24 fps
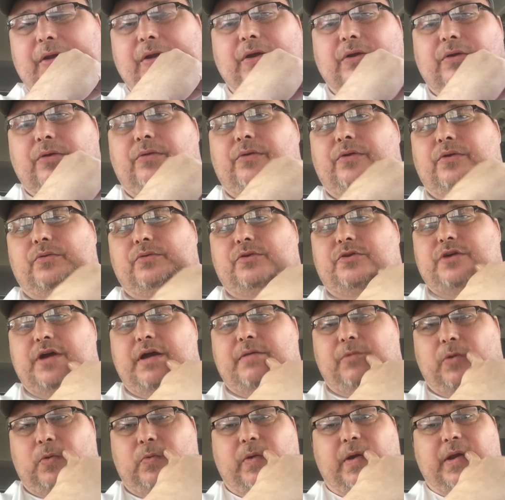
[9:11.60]
to
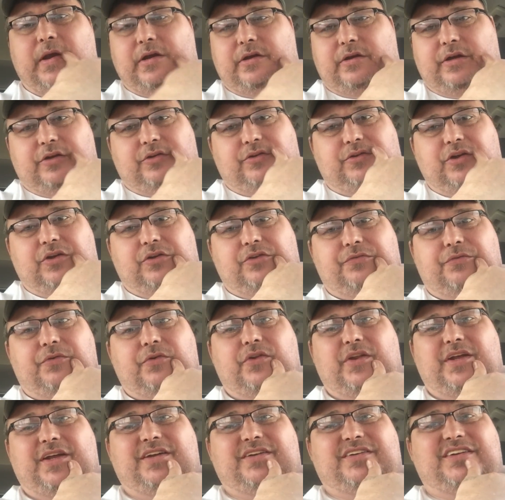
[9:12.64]
travel quite a distance for
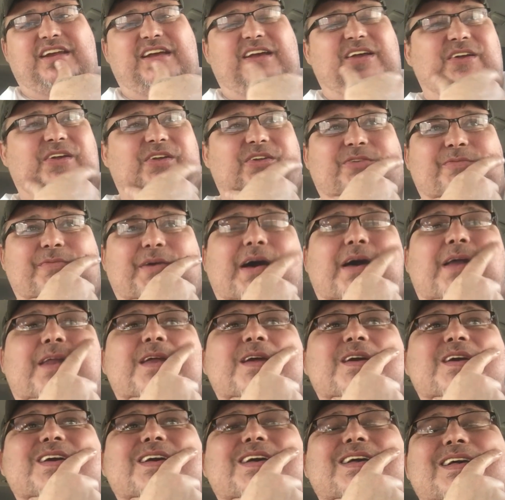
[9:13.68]
these deals, but
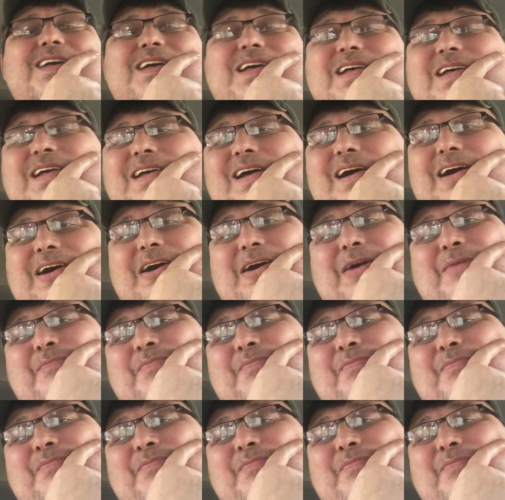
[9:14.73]
I